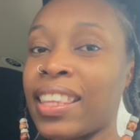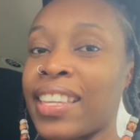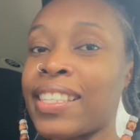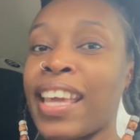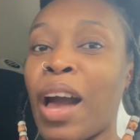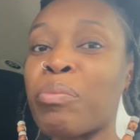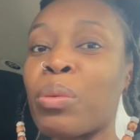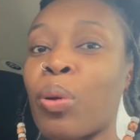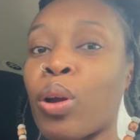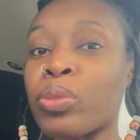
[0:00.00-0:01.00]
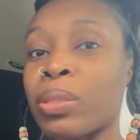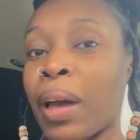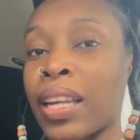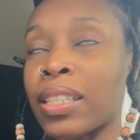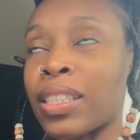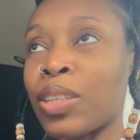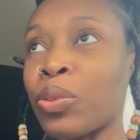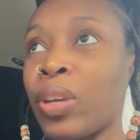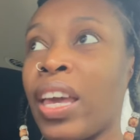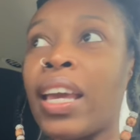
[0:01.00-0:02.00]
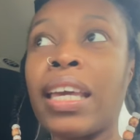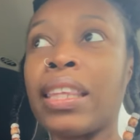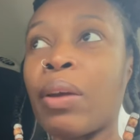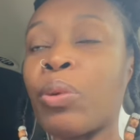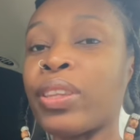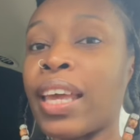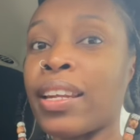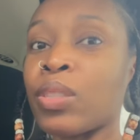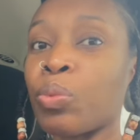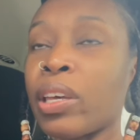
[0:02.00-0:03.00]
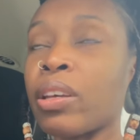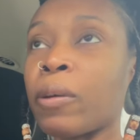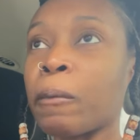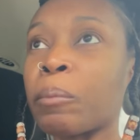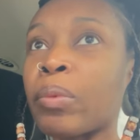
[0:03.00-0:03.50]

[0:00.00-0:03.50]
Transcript: They see how people are responding to you. And they want that as well.